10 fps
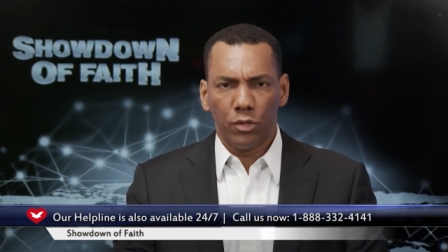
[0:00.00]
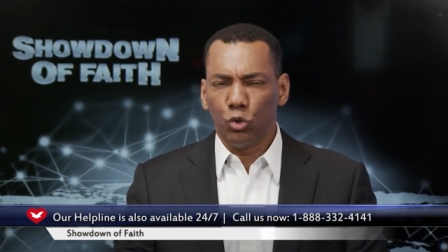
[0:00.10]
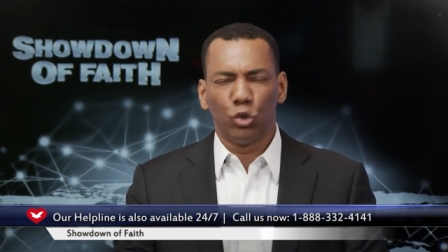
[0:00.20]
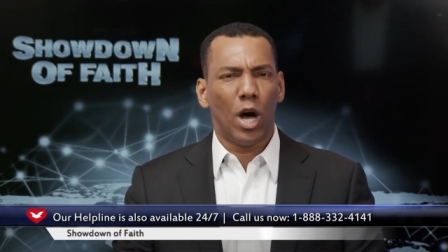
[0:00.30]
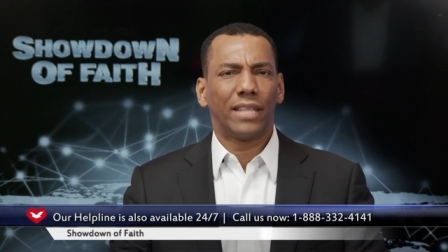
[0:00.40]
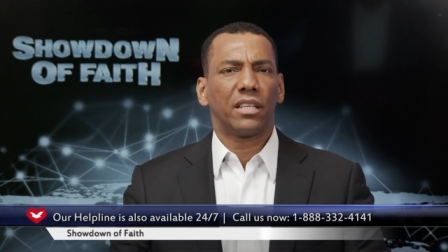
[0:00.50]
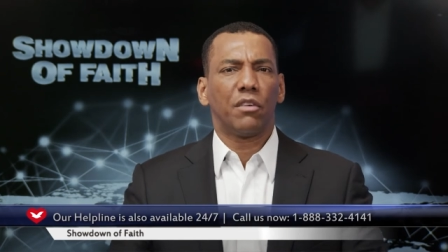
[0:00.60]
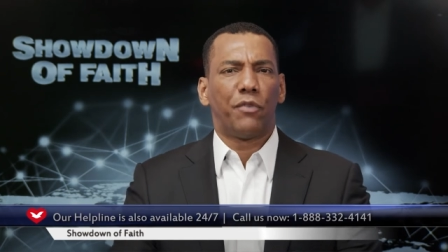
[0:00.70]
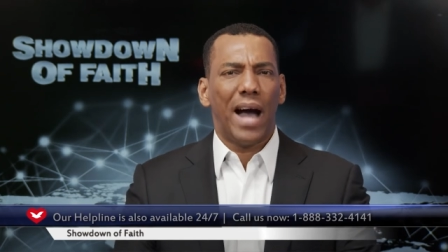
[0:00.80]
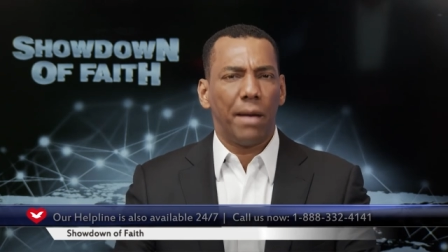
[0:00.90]
Do not
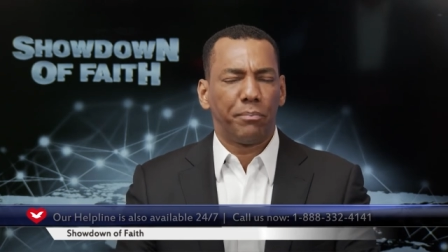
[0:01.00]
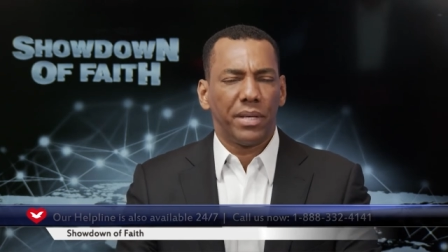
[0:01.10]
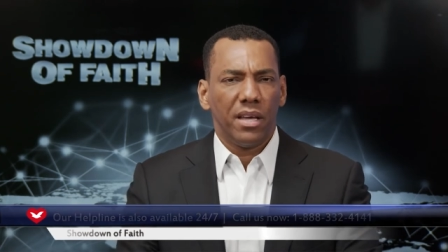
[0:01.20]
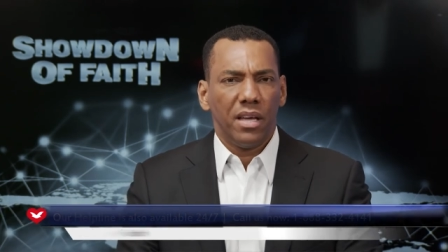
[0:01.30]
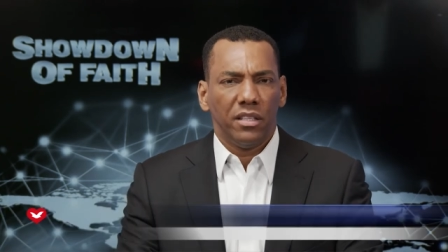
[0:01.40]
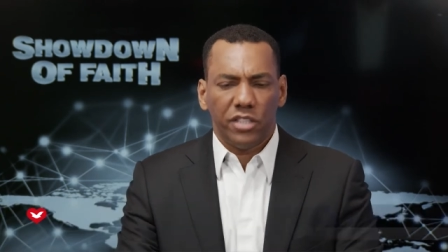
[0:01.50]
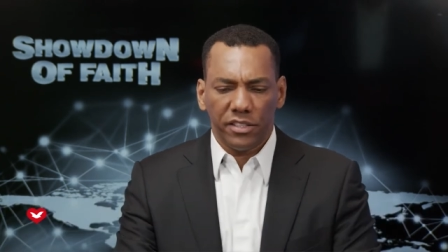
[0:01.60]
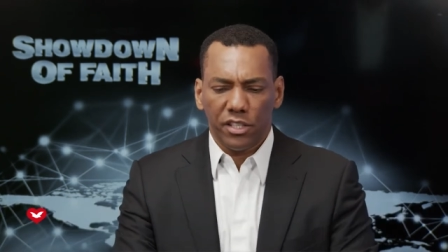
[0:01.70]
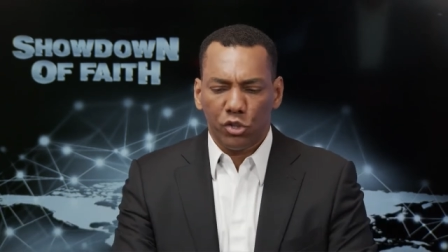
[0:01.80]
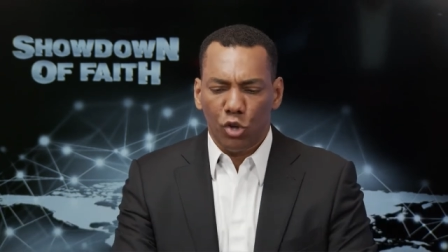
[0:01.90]
give up.
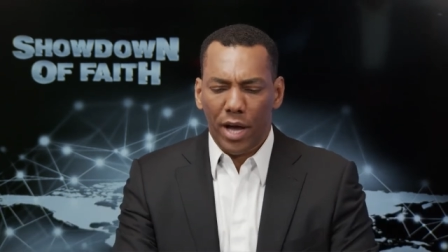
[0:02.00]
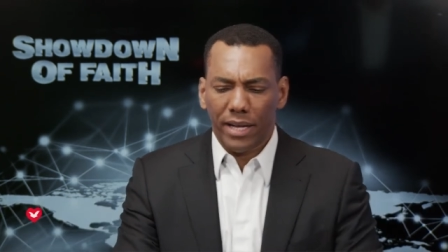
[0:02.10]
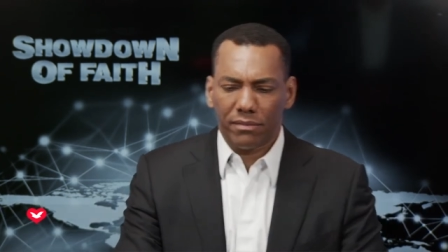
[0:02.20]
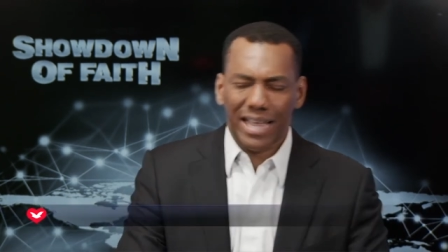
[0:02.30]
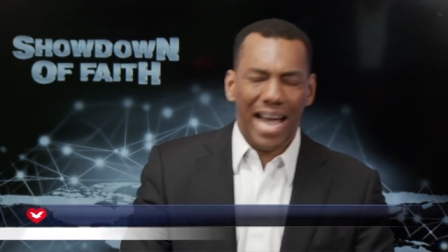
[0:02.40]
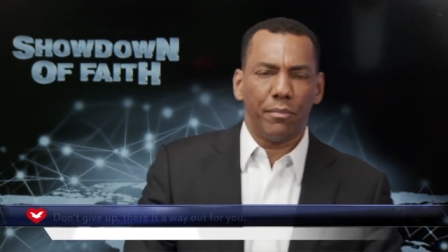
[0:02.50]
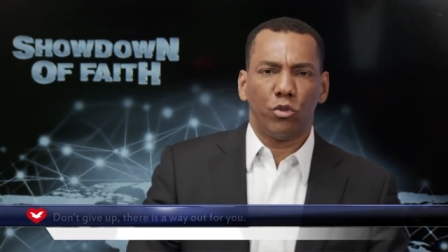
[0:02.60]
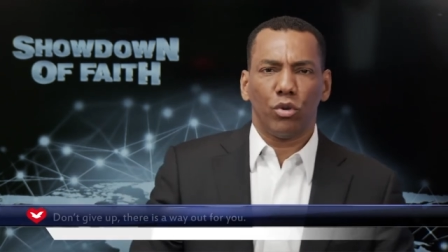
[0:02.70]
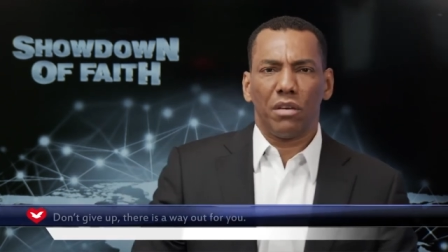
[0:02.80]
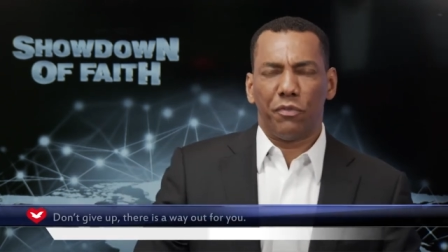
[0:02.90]
This is not a time
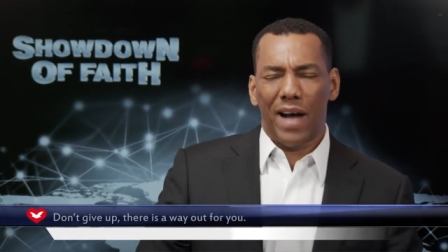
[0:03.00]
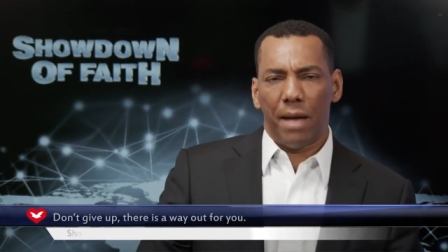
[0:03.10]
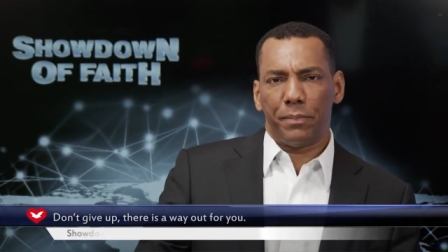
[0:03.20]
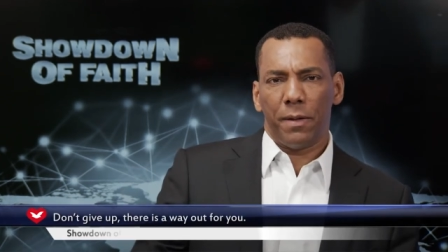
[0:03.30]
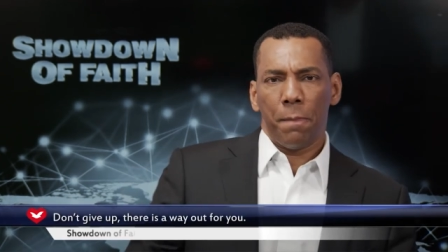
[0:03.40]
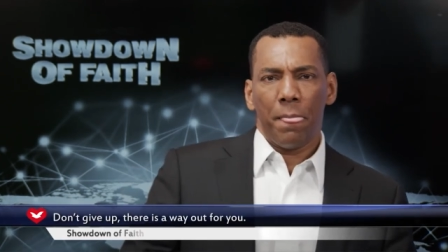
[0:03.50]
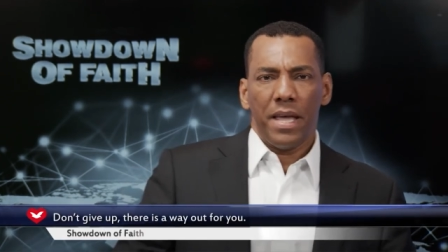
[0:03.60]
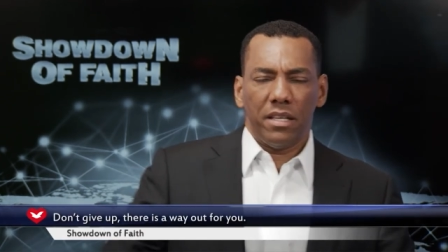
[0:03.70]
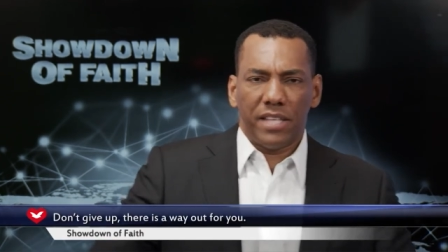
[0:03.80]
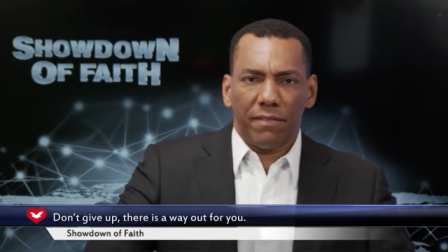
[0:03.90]
to give up.
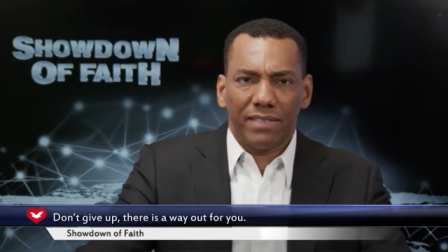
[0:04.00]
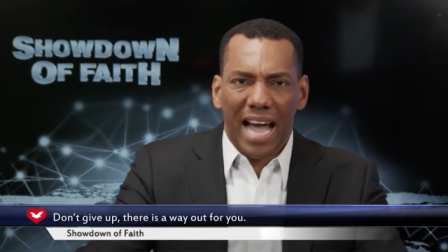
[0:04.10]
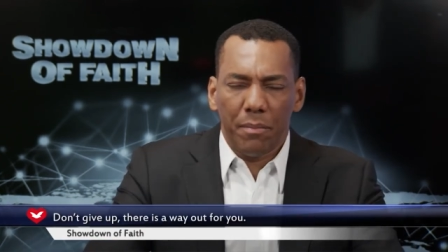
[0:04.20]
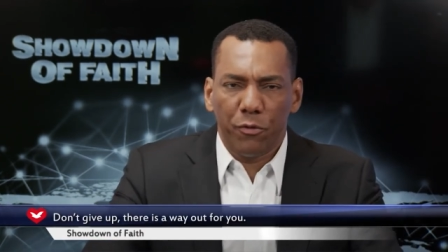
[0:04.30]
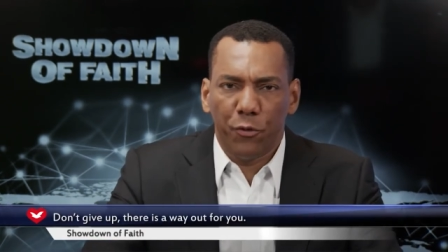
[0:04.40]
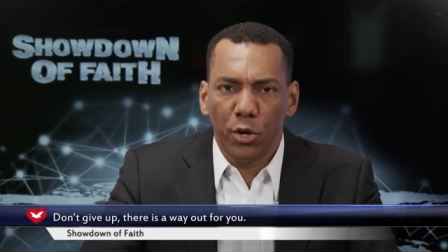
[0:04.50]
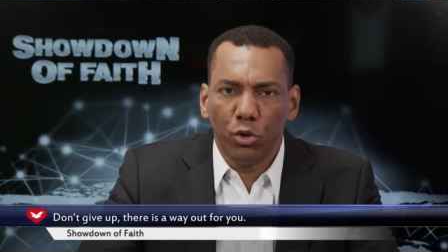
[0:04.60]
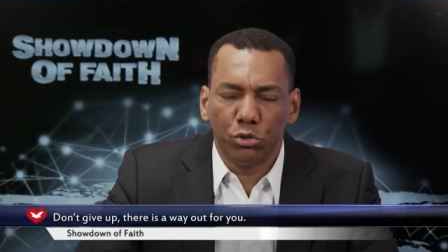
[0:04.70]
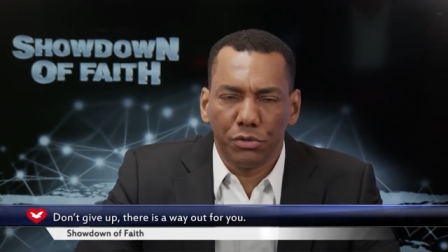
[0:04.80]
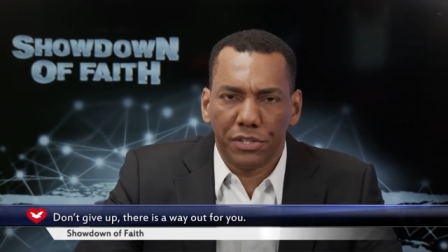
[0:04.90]
It's a time for
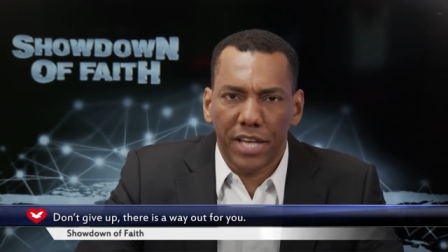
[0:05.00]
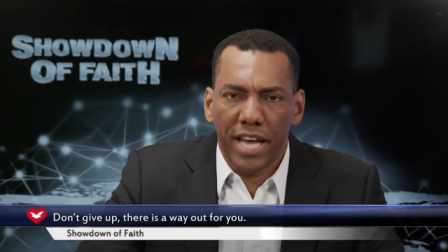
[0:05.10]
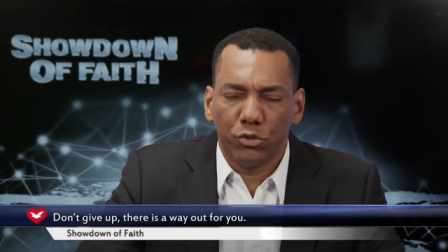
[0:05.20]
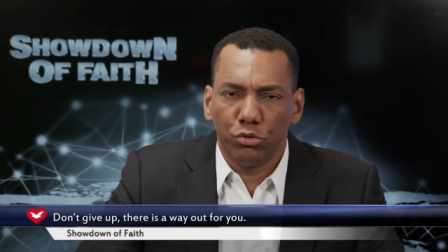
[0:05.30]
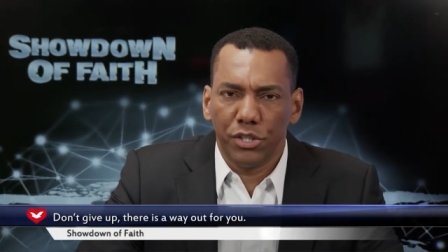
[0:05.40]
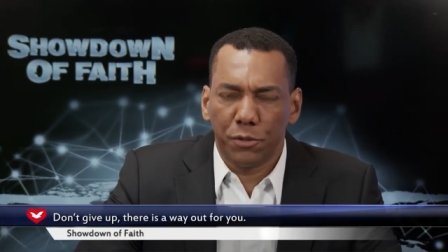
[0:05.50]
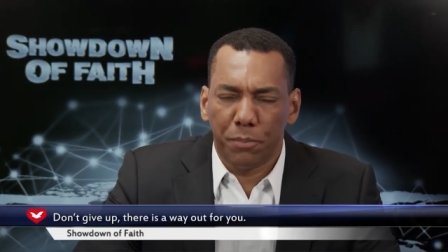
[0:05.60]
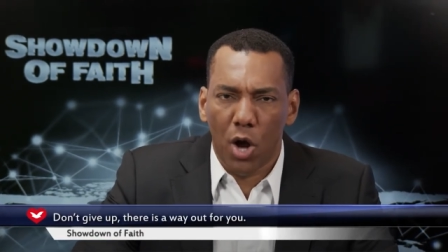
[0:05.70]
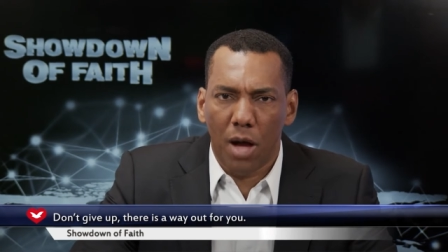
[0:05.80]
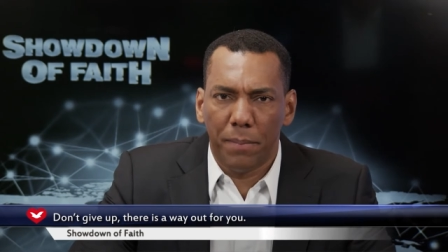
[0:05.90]
you to say to this
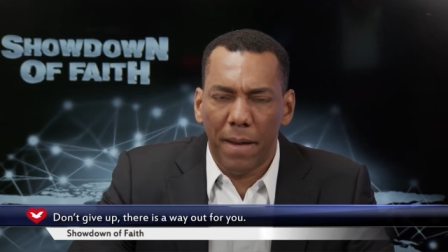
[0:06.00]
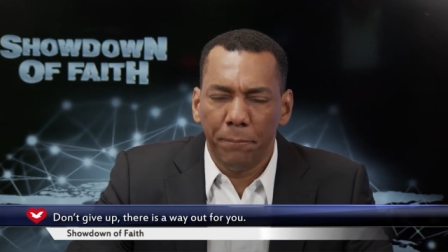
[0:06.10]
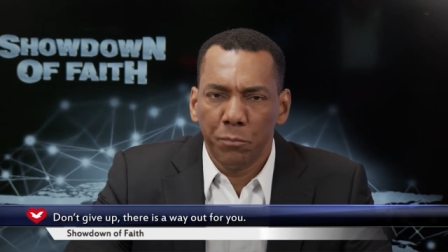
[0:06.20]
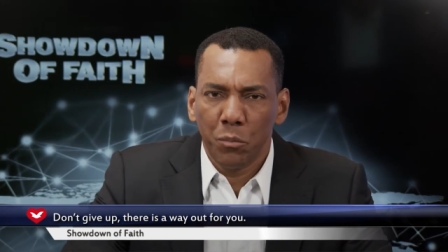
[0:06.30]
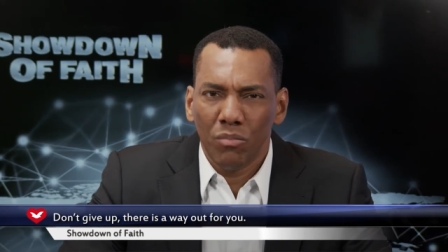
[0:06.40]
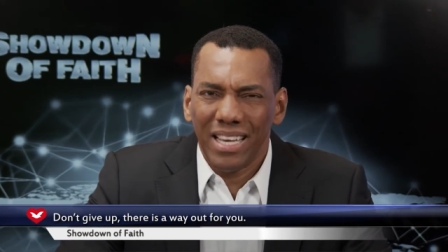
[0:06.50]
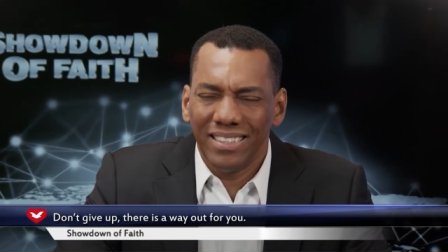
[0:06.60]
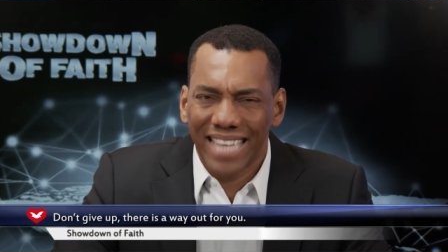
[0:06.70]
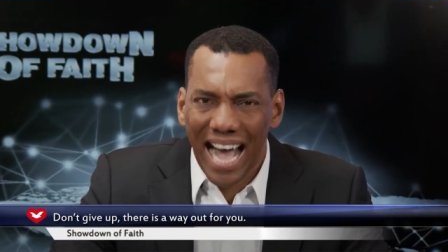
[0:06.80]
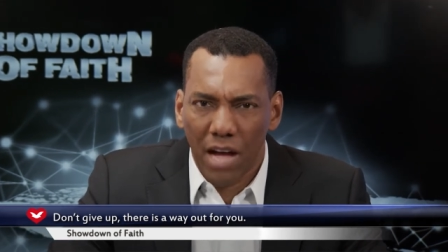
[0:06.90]
problem,
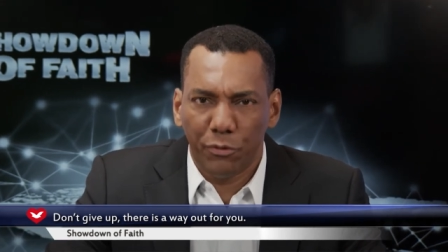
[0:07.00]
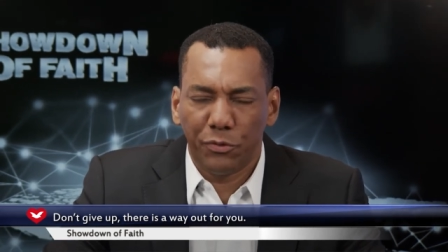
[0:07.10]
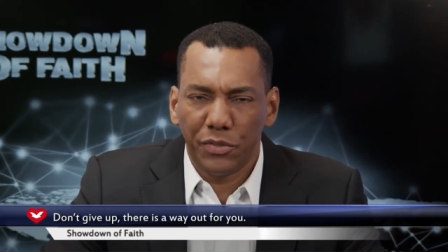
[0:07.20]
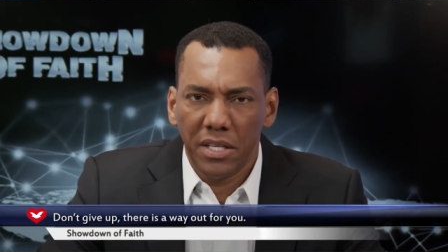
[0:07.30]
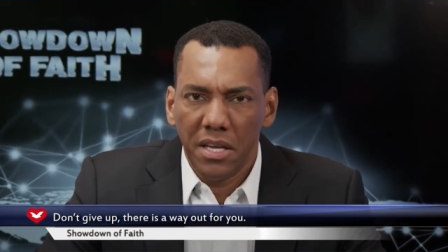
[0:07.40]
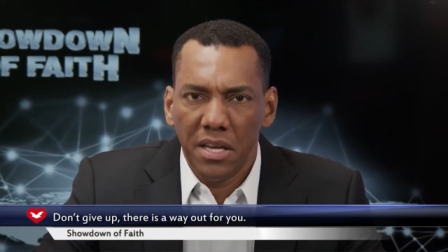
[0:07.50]
enough.